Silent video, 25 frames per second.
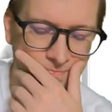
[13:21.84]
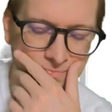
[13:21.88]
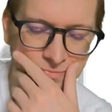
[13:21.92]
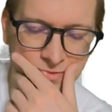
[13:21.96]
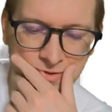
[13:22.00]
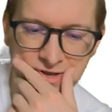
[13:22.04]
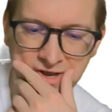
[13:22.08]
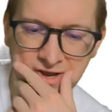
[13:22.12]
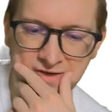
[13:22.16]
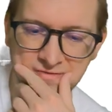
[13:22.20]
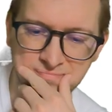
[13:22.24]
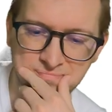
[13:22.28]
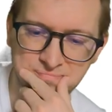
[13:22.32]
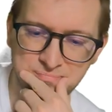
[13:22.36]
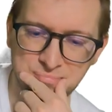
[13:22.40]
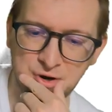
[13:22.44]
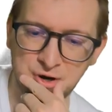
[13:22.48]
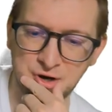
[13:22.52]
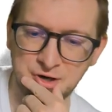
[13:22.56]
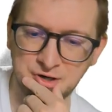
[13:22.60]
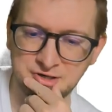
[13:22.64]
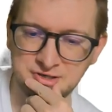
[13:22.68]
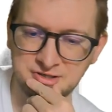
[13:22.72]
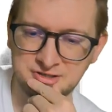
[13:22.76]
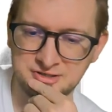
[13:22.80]
You have
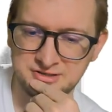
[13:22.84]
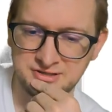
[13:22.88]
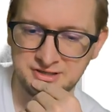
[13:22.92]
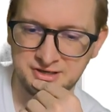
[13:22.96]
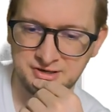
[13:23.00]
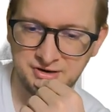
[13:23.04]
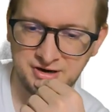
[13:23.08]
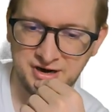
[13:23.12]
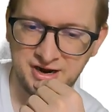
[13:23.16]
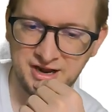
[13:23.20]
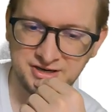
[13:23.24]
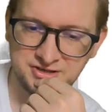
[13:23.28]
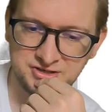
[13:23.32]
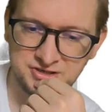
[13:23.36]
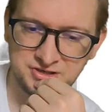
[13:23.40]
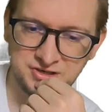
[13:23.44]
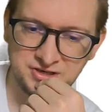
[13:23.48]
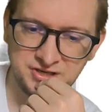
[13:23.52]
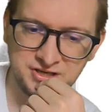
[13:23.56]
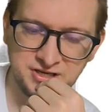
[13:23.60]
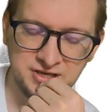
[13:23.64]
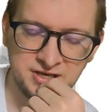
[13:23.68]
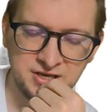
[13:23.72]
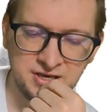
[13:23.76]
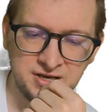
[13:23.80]
punks that are
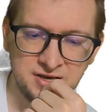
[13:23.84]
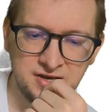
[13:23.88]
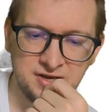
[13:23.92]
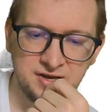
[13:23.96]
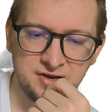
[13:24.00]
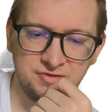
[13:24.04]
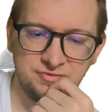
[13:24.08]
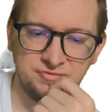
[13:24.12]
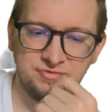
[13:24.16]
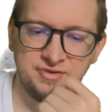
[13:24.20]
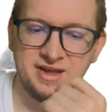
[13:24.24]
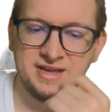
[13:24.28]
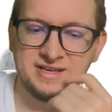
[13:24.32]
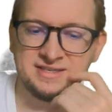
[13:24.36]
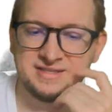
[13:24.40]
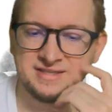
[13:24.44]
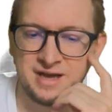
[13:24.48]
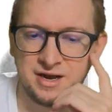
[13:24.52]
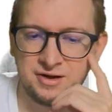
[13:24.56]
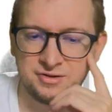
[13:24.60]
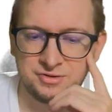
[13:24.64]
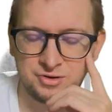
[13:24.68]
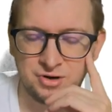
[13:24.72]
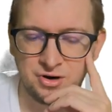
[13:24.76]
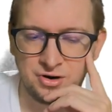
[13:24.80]
actually face
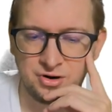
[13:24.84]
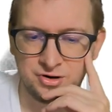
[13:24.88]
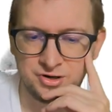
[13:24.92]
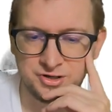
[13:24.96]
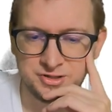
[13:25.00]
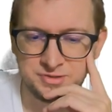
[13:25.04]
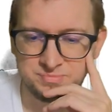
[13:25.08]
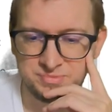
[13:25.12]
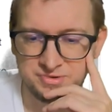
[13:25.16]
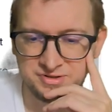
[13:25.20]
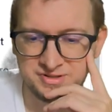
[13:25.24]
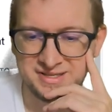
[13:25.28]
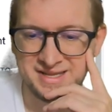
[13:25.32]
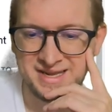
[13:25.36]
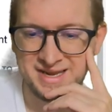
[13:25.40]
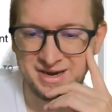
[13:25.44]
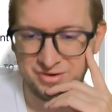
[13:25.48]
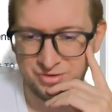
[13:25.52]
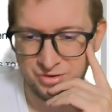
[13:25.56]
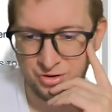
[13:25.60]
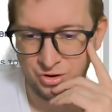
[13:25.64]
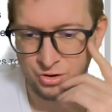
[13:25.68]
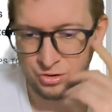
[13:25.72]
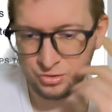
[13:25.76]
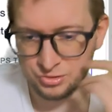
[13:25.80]
down cards, but they
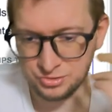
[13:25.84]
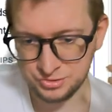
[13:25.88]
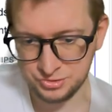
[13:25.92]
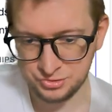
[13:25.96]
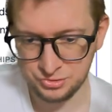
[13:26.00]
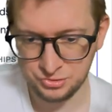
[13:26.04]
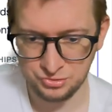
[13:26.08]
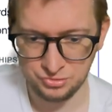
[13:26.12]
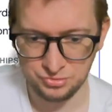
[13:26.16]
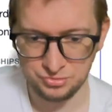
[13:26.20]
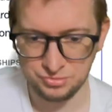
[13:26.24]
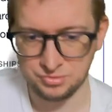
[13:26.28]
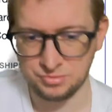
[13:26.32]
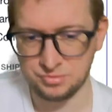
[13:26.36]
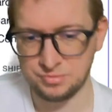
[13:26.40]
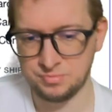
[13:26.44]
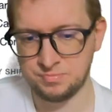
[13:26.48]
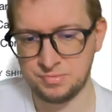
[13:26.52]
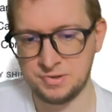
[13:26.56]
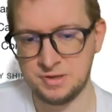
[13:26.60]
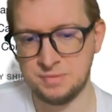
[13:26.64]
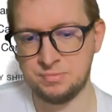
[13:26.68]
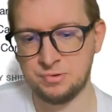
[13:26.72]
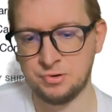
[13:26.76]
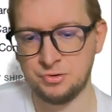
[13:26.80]
are also
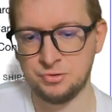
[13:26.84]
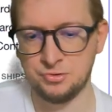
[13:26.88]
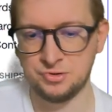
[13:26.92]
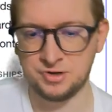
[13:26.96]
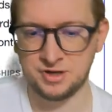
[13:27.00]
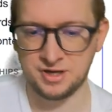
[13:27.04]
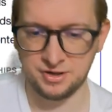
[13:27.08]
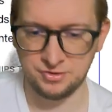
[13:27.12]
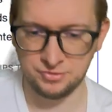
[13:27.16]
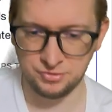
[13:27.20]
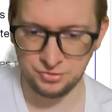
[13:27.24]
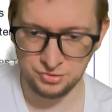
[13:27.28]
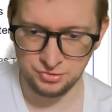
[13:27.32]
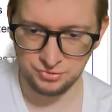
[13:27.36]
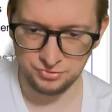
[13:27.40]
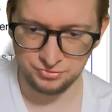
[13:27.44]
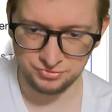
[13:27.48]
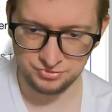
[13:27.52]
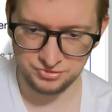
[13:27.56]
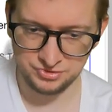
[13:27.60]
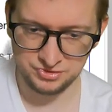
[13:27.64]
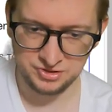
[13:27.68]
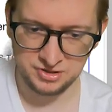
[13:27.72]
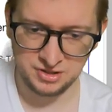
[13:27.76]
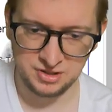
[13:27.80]
people you can
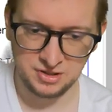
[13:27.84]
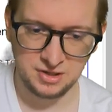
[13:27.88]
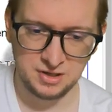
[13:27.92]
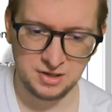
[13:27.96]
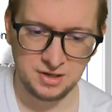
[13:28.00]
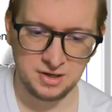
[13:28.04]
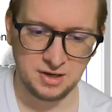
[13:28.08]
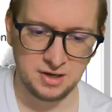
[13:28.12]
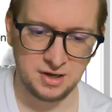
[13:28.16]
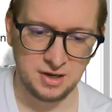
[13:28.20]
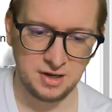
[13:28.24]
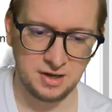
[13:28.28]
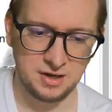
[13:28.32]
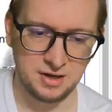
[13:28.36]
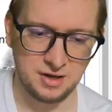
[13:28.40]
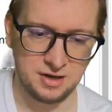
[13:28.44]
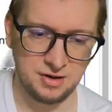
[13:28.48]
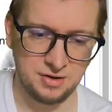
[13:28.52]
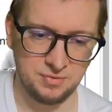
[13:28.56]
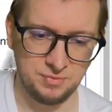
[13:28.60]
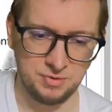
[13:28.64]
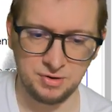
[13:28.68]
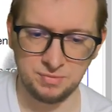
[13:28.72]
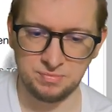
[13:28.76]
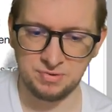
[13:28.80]
use.
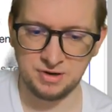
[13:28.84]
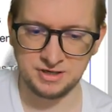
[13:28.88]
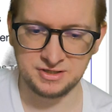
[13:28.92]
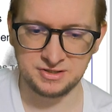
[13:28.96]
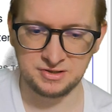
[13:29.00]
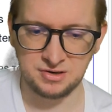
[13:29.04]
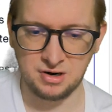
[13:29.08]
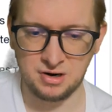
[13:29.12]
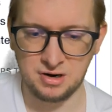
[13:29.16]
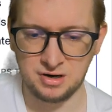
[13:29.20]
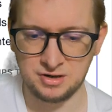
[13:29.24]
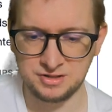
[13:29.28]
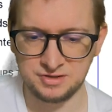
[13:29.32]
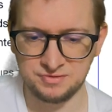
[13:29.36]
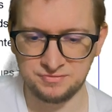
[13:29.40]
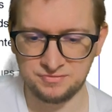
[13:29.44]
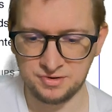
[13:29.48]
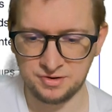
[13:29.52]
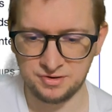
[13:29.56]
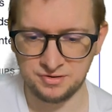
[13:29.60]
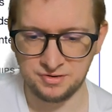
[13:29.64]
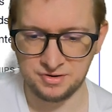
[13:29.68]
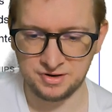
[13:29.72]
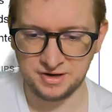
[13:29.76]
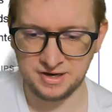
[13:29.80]
When you place cards in
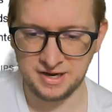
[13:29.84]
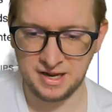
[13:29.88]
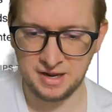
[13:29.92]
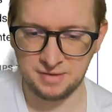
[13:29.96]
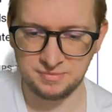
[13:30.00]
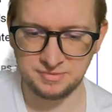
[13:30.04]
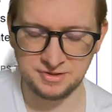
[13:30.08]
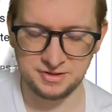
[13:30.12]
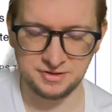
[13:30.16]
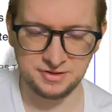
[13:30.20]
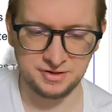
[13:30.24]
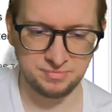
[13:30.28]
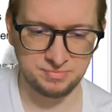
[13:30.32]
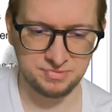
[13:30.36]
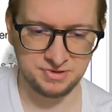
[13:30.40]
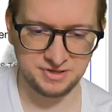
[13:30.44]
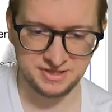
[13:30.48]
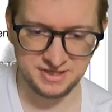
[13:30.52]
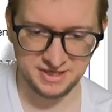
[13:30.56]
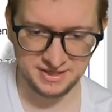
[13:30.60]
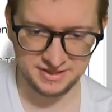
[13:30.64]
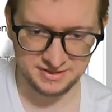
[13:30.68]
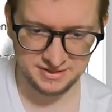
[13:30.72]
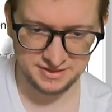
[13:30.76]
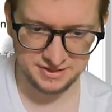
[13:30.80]
front of your camps, and they're
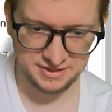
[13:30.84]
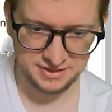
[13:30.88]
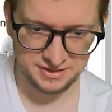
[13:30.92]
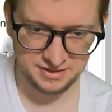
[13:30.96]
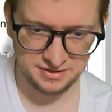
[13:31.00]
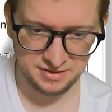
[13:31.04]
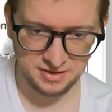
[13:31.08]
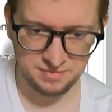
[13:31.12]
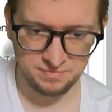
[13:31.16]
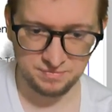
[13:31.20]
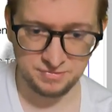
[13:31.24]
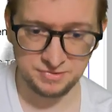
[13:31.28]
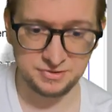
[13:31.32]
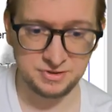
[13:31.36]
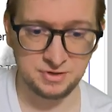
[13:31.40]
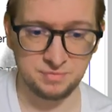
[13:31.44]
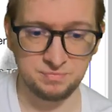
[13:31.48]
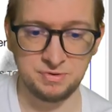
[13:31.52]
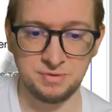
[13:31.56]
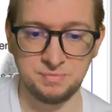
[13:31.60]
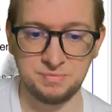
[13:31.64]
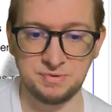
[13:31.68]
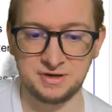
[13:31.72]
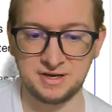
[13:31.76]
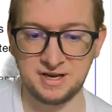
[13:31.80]
protected, but some
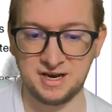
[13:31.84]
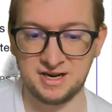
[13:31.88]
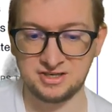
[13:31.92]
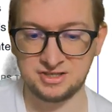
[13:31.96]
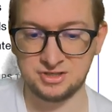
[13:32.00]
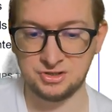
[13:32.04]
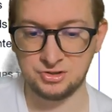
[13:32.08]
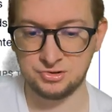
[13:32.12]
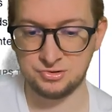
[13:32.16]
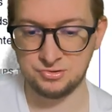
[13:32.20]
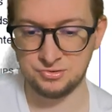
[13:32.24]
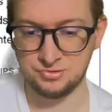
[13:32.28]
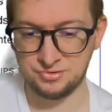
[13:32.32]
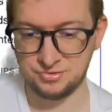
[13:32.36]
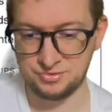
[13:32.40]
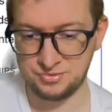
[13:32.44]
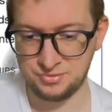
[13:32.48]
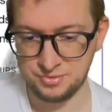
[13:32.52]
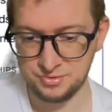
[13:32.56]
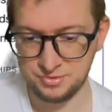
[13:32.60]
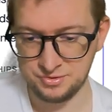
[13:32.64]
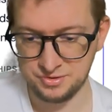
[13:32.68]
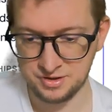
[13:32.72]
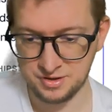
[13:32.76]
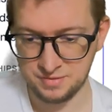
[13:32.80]
people can actually shoot
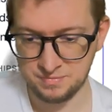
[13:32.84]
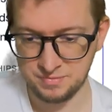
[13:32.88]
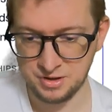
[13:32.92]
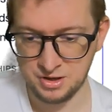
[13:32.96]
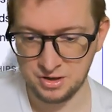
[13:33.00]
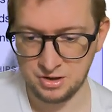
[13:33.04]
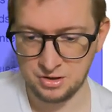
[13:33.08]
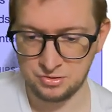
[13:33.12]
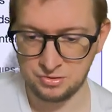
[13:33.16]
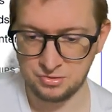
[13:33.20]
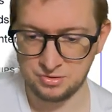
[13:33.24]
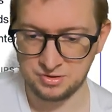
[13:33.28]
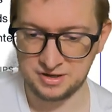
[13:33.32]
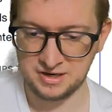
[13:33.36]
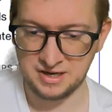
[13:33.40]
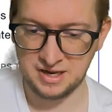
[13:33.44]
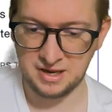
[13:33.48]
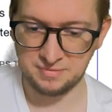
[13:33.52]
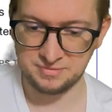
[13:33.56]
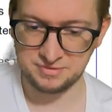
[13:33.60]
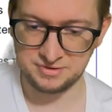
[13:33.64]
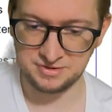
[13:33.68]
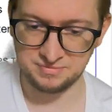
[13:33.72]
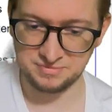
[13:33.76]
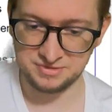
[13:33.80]
through them. Your
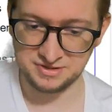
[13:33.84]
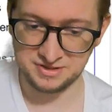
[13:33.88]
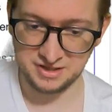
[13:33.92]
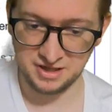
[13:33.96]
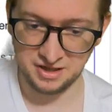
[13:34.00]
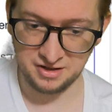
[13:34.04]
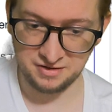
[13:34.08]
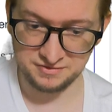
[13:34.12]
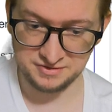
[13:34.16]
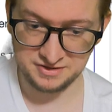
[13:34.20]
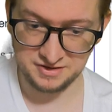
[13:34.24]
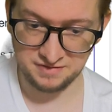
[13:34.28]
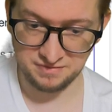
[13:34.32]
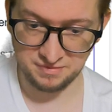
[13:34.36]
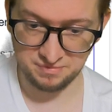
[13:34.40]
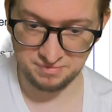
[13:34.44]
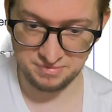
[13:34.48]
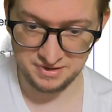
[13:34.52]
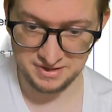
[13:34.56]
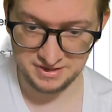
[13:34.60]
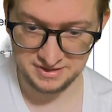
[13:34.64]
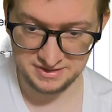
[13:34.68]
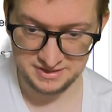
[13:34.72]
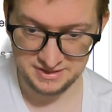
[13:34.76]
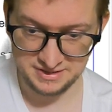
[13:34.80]
camps themselves have
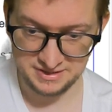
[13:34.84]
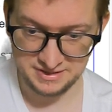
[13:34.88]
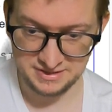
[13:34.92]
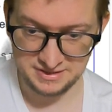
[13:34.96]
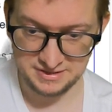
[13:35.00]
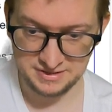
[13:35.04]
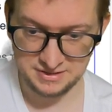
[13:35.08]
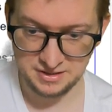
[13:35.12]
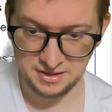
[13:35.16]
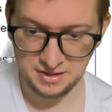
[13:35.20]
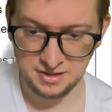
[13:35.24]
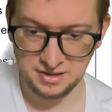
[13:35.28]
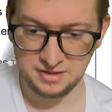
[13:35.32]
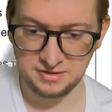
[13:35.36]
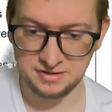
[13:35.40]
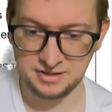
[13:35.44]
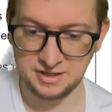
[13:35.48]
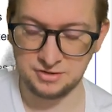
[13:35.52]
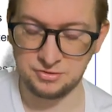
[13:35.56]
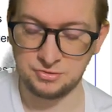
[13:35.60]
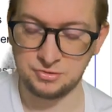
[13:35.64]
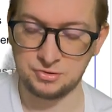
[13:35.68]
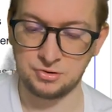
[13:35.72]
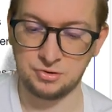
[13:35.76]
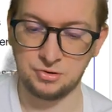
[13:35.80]
abilities that
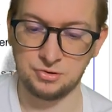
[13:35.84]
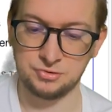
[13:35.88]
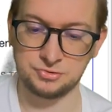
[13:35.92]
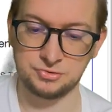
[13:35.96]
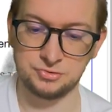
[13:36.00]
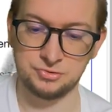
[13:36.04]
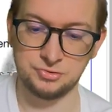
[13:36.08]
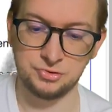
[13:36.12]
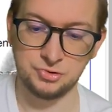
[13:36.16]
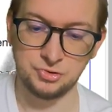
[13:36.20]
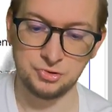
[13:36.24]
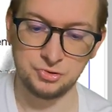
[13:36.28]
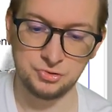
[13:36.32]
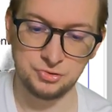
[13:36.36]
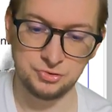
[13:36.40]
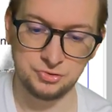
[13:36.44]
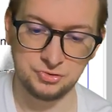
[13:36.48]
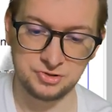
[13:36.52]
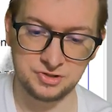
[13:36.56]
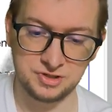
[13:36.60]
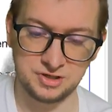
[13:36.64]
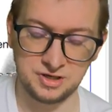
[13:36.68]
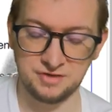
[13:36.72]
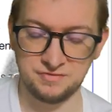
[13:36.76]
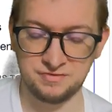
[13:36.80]
you can also
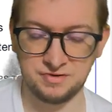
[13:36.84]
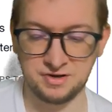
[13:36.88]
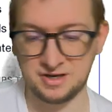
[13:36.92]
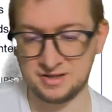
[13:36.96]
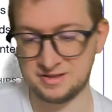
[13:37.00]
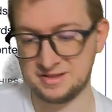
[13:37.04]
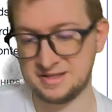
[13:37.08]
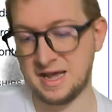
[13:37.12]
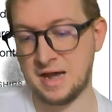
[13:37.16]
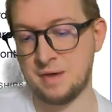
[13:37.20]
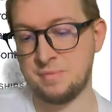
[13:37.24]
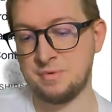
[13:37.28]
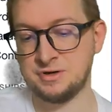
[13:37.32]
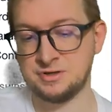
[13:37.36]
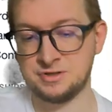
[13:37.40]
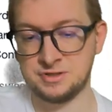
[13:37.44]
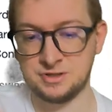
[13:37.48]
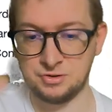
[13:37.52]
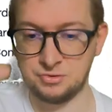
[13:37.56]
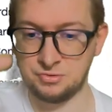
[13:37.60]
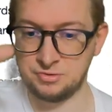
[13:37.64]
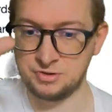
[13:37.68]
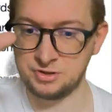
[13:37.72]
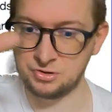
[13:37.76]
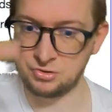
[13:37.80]
use. If you get damaged, they
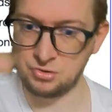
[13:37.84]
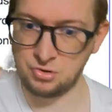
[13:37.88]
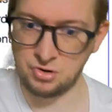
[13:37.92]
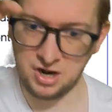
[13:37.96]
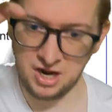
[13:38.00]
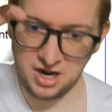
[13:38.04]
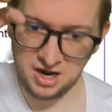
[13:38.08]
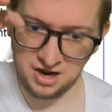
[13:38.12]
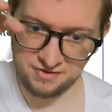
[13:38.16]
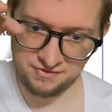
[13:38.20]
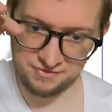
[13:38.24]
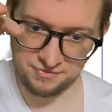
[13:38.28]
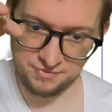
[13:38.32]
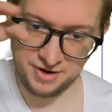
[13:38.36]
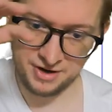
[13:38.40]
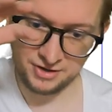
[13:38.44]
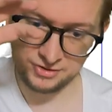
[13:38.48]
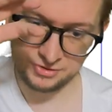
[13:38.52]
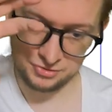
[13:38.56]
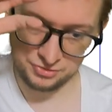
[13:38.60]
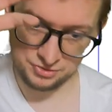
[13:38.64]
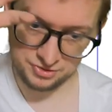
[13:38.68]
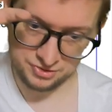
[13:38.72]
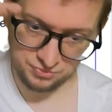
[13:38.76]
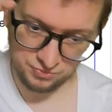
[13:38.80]
only go halfway,
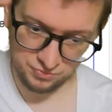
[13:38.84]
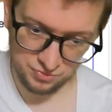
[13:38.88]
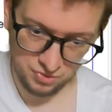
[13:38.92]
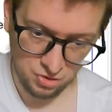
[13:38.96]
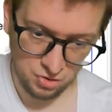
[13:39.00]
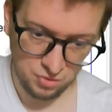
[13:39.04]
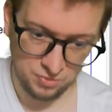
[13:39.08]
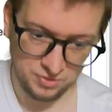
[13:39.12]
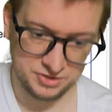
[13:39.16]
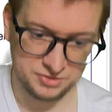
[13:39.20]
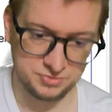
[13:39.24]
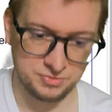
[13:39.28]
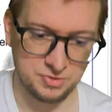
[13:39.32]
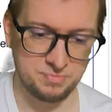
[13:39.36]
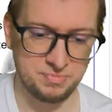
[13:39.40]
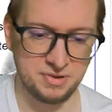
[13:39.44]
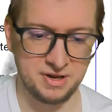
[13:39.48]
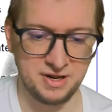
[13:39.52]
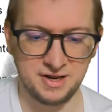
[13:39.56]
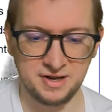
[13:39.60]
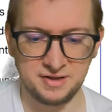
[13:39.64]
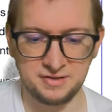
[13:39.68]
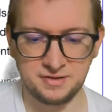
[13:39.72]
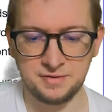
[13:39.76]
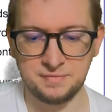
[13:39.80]
so you can always
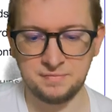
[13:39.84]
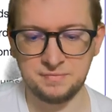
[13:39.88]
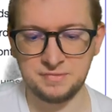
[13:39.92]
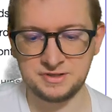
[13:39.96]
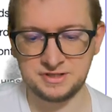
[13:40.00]
repair them.